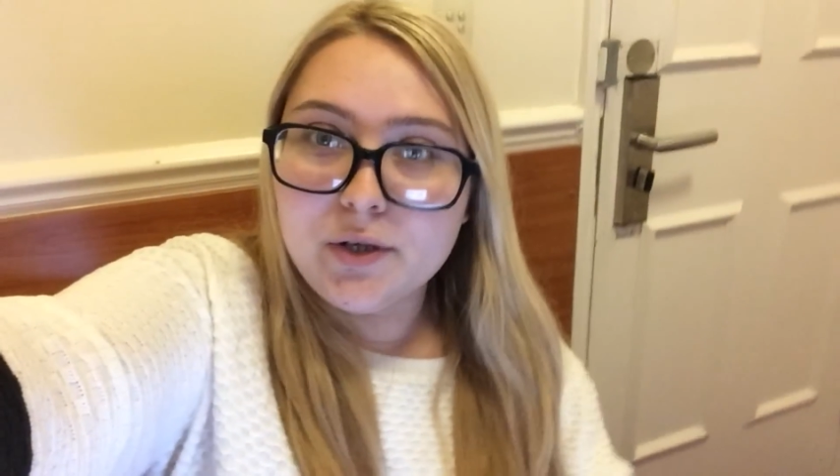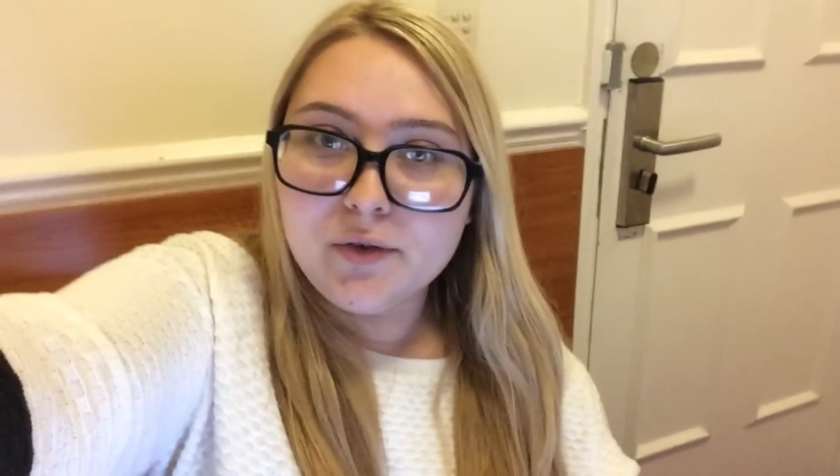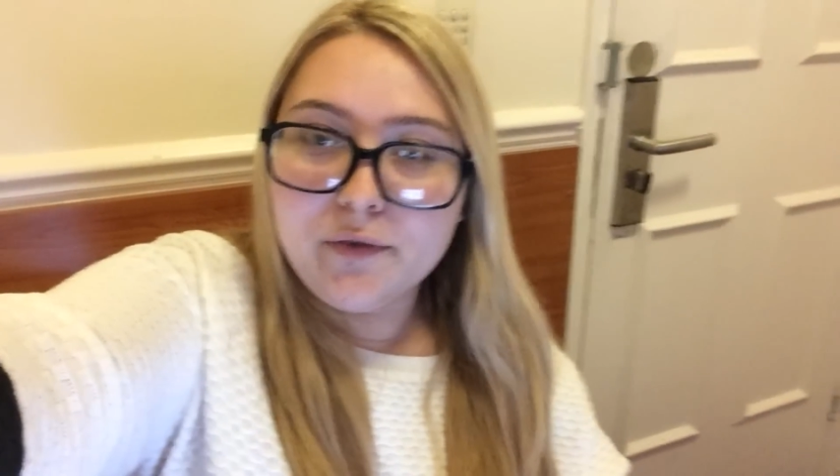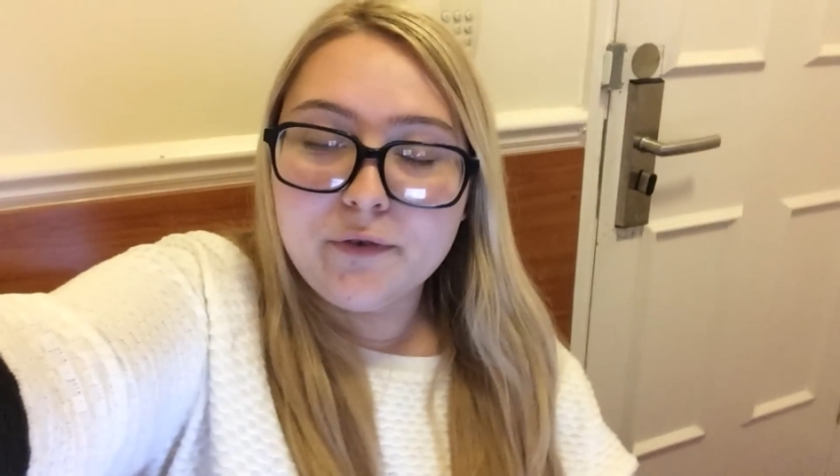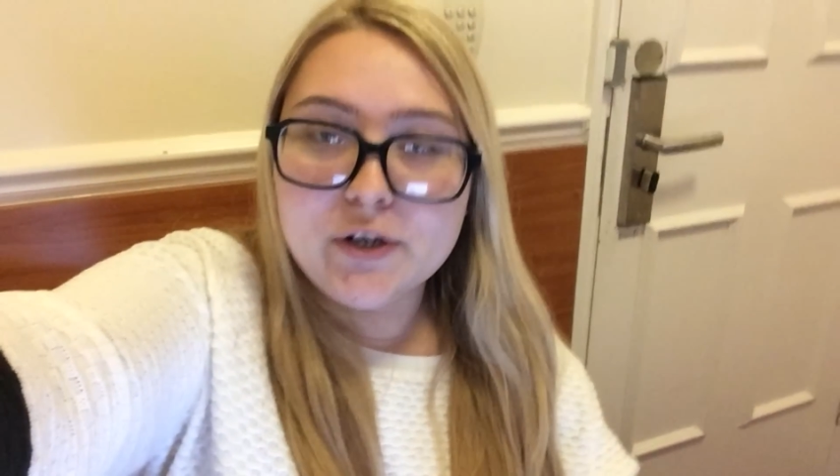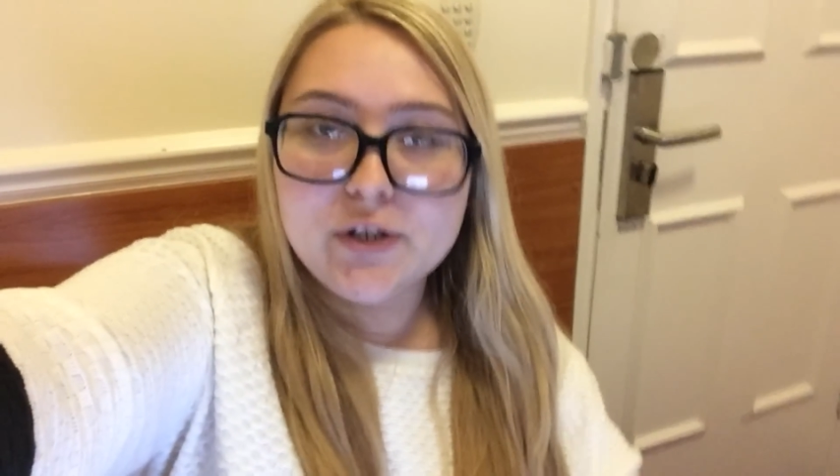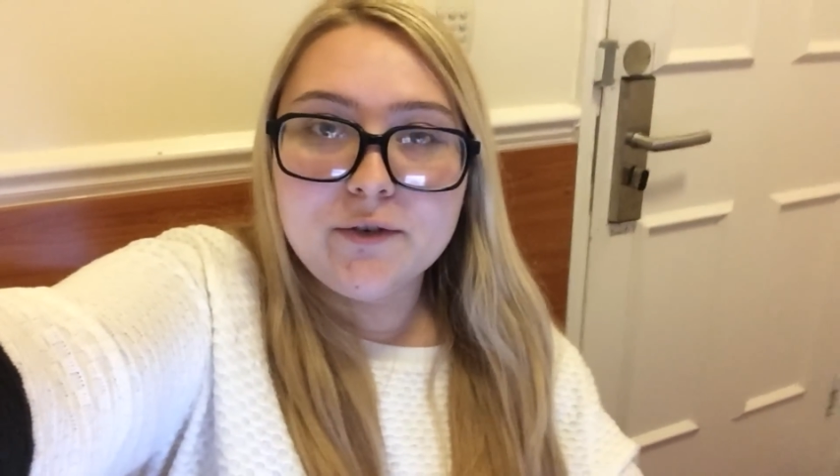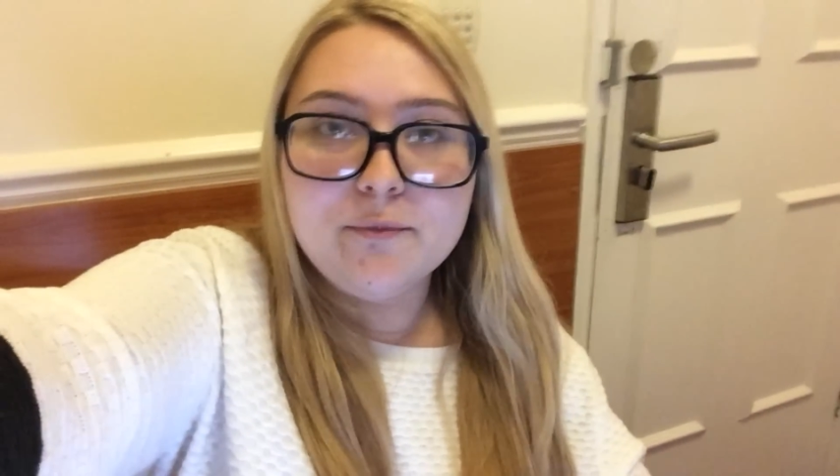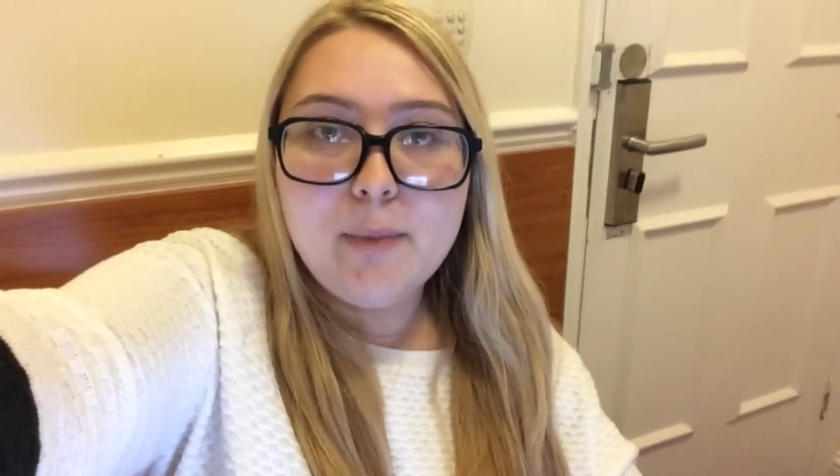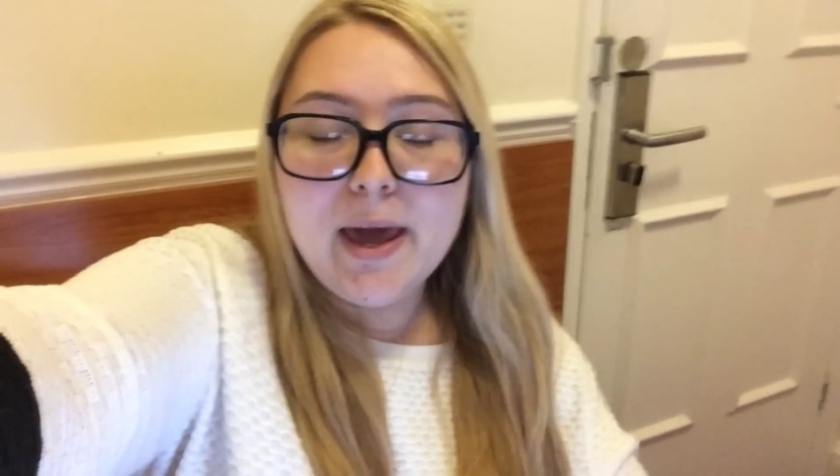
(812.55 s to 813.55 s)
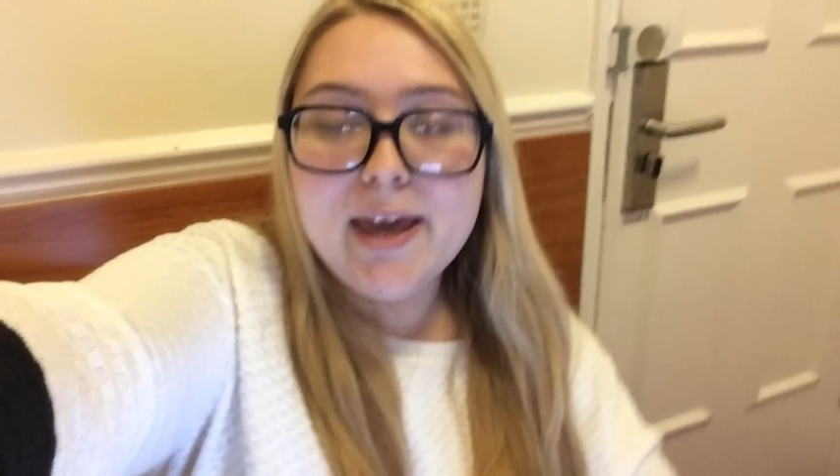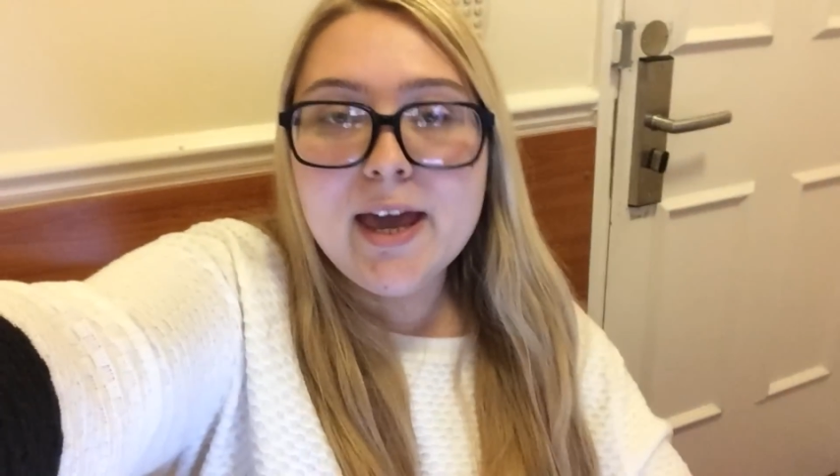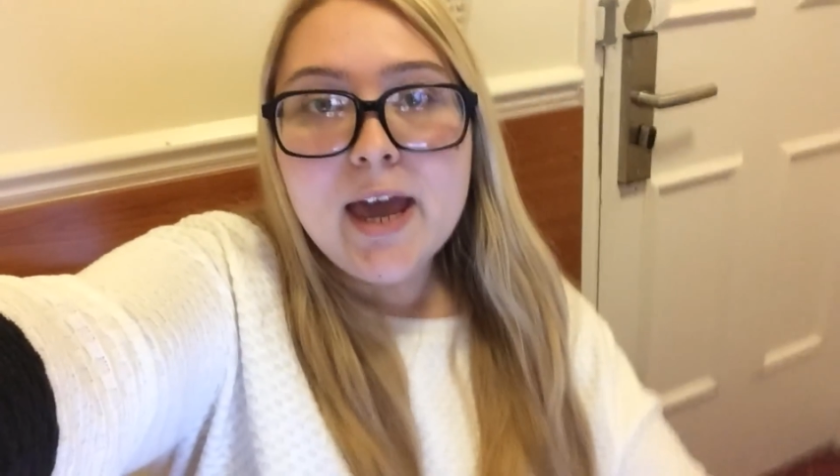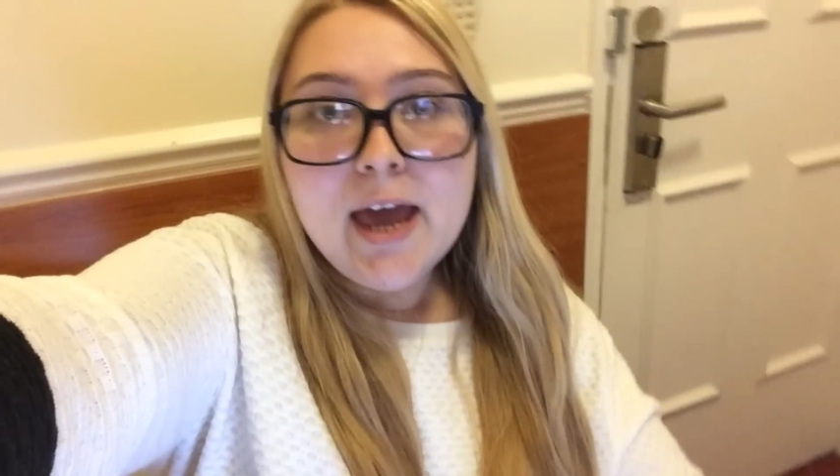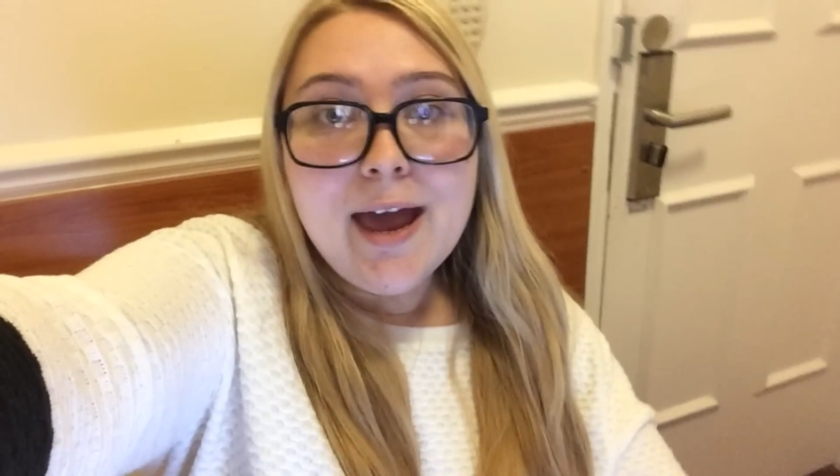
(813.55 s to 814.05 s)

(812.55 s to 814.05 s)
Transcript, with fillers: you know the 1st of May